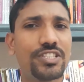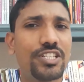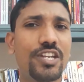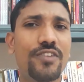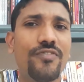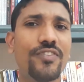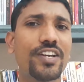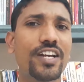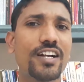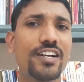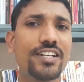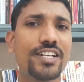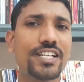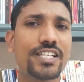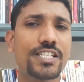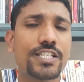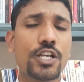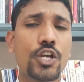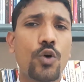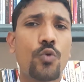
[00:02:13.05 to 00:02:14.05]

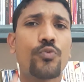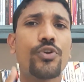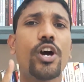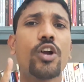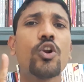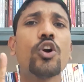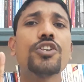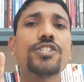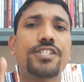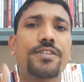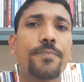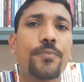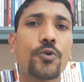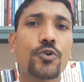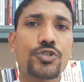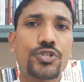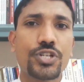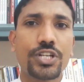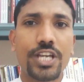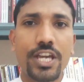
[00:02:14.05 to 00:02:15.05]
difficulties, we are not
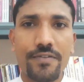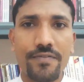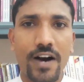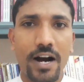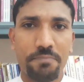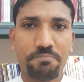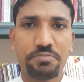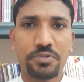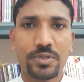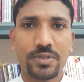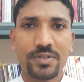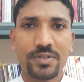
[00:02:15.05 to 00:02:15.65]
supposed to give up,